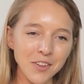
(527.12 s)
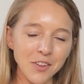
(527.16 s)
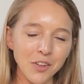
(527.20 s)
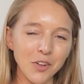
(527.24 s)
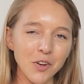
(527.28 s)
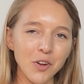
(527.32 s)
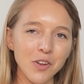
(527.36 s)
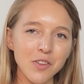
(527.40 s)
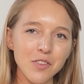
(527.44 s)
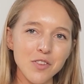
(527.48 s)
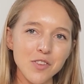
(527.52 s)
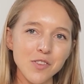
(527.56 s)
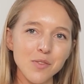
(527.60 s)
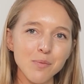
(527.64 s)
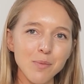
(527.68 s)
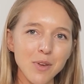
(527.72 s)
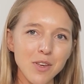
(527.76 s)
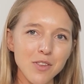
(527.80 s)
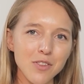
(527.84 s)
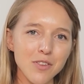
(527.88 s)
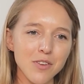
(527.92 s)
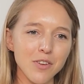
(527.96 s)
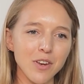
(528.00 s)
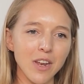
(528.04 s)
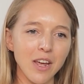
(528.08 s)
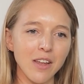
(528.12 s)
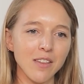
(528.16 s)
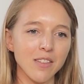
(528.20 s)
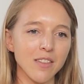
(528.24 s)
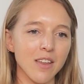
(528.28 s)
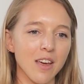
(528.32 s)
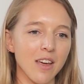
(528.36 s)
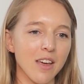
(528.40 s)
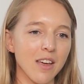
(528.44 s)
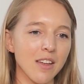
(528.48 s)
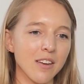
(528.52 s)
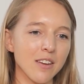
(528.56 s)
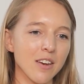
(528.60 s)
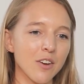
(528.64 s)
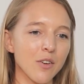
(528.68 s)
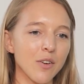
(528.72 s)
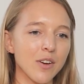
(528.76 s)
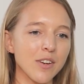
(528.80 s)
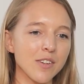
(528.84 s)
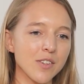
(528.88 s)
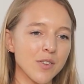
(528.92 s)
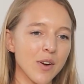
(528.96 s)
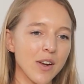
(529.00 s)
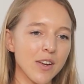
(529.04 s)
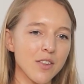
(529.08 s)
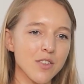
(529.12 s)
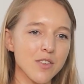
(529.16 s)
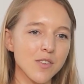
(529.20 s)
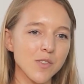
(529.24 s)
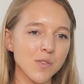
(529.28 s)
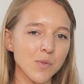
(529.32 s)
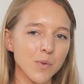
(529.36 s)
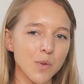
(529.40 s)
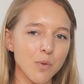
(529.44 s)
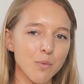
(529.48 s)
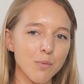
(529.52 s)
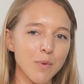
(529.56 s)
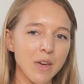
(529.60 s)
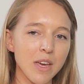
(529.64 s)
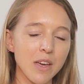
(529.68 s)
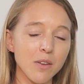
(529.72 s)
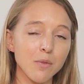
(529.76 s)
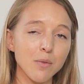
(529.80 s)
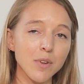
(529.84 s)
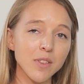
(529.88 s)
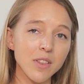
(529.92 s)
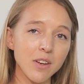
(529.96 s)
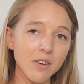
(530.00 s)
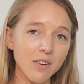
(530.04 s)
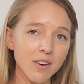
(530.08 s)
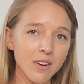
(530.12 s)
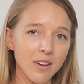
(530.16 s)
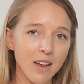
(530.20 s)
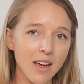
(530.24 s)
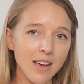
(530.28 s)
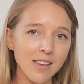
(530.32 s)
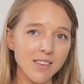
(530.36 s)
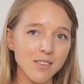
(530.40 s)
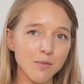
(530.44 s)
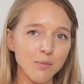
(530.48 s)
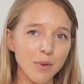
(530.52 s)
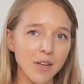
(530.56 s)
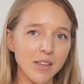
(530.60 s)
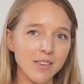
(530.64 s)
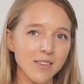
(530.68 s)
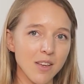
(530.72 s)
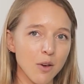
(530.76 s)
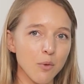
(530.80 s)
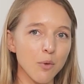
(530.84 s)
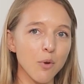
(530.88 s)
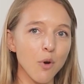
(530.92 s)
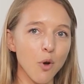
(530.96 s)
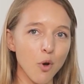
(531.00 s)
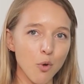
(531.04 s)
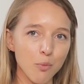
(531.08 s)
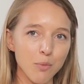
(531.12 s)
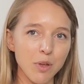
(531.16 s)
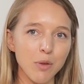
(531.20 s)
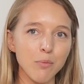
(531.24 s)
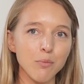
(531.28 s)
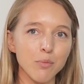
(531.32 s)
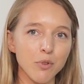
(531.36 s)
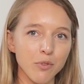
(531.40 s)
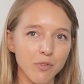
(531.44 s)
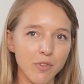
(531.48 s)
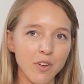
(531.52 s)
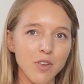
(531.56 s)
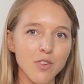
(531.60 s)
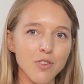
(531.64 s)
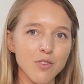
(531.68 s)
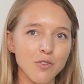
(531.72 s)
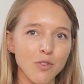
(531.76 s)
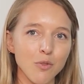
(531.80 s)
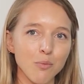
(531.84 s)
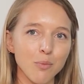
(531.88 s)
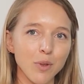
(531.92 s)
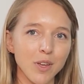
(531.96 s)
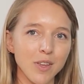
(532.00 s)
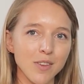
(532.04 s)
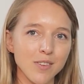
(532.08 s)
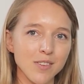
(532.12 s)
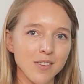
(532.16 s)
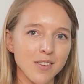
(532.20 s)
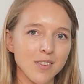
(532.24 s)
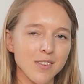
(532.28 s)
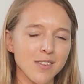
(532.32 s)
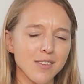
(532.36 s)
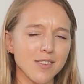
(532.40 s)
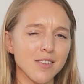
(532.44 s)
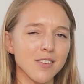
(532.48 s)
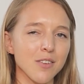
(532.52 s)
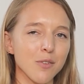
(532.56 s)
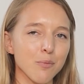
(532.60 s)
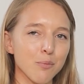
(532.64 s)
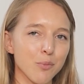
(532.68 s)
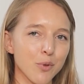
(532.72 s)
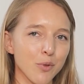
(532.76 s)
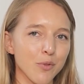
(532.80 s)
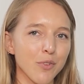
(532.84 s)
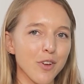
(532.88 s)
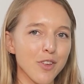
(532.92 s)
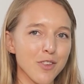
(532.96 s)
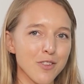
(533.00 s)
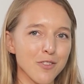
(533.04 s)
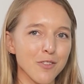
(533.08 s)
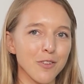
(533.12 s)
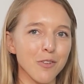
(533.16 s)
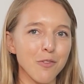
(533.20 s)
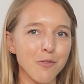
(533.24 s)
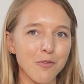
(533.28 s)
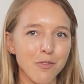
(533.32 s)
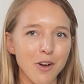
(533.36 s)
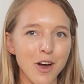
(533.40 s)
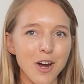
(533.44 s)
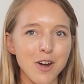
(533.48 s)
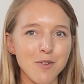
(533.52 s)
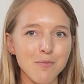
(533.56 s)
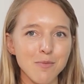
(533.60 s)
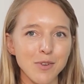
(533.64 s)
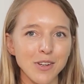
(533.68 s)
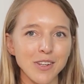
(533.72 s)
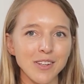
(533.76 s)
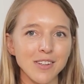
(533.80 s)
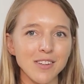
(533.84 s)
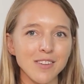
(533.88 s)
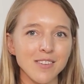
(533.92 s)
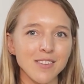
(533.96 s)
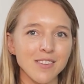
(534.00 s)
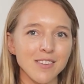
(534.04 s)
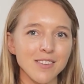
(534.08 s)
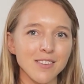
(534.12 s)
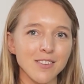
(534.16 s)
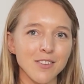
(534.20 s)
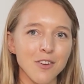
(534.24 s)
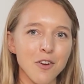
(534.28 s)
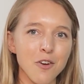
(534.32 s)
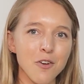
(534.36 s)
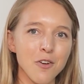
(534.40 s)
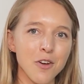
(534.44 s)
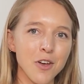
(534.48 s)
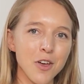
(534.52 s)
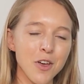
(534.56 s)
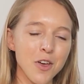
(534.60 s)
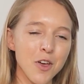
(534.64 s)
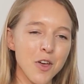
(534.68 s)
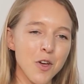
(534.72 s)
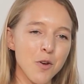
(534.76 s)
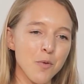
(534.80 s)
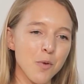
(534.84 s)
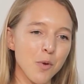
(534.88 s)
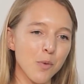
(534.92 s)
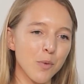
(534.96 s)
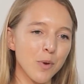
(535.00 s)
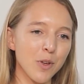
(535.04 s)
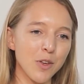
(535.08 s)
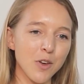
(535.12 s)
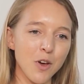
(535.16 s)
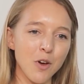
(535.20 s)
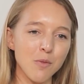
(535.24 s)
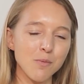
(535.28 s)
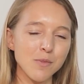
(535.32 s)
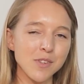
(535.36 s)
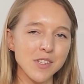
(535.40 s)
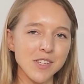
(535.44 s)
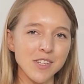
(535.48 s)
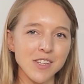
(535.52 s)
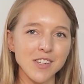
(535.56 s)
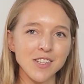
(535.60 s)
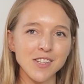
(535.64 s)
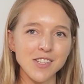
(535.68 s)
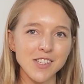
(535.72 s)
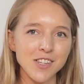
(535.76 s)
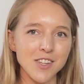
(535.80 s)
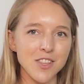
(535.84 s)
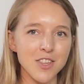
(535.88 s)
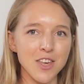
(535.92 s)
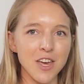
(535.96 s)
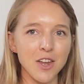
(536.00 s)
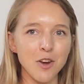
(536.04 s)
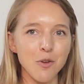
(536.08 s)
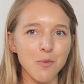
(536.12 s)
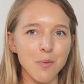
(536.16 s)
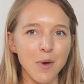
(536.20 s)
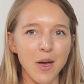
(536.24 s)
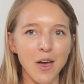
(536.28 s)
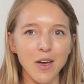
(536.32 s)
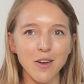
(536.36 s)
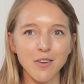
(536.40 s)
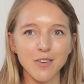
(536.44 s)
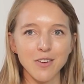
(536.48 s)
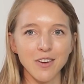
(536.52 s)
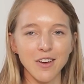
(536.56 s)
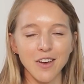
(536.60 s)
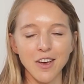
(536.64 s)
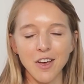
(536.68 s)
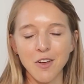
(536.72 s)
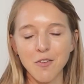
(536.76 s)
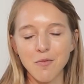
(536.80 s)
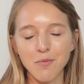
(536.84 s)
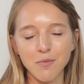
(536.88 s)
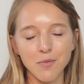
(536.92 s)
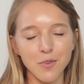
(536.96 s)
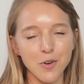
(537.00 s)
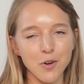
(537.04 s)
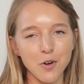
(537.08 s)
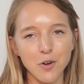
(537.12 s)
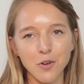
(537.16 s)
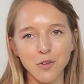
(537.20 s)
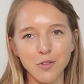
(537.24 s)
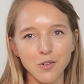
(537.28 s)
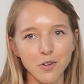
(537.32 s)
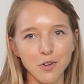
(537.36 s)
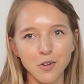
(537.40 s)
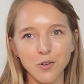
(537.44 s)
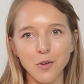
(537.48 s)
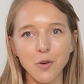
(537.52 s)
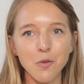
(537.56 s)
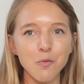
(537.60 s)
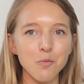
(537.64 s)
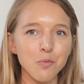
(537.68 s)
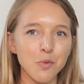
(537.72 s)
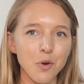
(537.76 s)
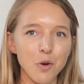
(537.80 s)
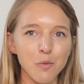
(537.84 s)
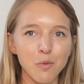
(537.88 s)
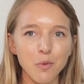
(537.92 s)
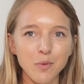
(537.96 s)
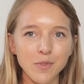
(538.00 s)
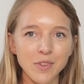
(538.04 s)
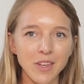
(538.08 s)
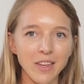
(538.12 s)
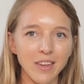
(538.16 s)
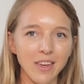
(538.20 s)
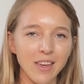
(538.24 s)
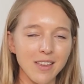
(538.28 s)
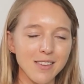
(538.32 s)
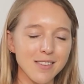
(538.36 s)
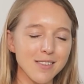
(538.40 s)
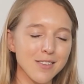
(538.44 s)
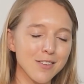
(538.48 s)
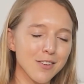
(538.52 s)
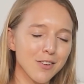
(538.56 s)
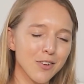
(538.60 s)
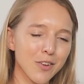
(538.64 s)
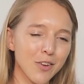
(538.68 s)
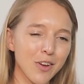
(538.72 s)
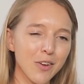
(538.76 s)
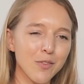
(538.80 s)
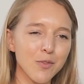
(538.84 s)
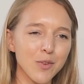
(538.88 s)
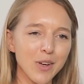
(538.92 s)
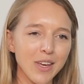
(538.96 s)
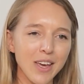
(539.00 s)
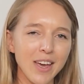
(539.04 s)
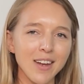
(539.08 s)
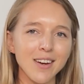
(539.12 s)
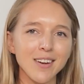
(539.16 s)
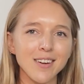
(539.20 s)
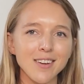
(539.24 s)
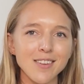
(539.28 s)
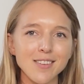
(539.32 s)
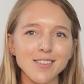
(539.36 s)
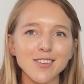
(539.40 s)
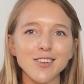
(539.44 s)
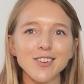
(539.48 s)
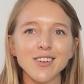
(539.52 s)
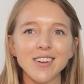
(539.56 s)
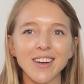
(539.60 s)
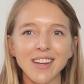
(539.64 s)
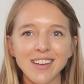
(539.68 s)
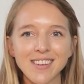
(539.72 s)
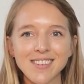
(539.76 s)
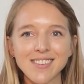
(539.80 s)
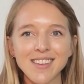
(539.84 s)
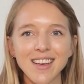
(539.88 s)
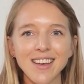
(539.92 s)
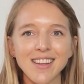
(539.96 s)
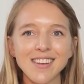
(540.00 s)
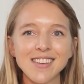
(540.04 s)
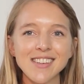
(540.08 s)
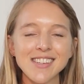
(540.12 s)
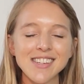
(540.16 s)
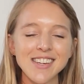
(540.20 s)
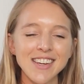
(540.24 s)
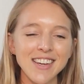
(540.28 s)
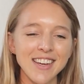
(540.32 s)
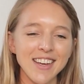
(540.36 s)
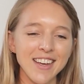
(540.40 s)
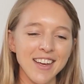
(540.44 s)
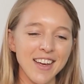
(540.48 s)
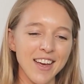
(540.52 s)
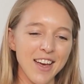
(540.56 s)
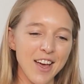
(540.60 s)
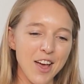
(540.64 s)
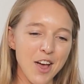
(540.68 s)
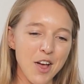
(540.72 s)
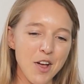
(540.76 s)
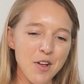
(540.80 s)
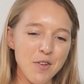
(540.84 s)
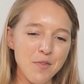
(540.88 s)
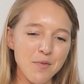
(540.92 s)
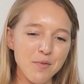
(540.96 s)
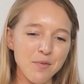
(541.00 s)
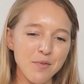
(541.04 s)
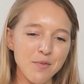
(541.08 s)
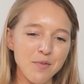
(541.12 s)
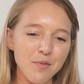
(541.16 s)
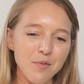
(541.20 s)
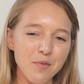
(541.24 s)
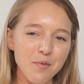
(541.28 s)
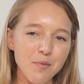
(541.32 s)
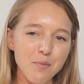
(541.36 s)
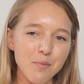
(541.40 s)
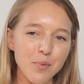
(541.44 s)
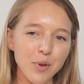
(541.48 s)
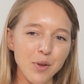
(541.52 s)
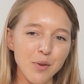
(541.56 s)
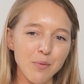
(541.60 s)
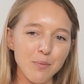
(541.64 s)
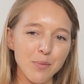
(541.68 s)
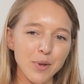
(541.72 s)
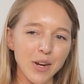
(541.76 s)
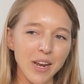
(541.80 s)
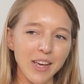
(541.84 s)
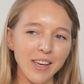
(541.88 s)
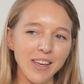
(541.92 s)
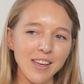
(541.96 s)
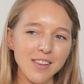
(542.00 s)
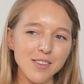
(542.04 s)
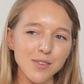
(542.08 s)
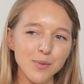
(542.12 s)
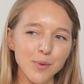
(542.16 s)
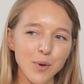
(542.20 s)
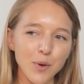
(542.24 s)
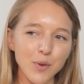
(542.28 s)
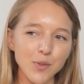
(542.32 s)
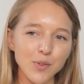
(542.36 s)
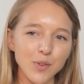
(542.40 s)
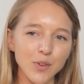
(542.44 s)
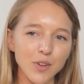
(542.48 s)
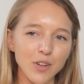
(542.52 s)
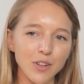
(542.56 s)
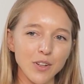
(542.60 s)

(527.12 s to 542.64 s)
And just make sure that in their interactions with me and with their classmates that we're all being professional, because this is a professional environment. This is not where we come to chat about our own problems, I guess. We can in a certain extent, but I guess we also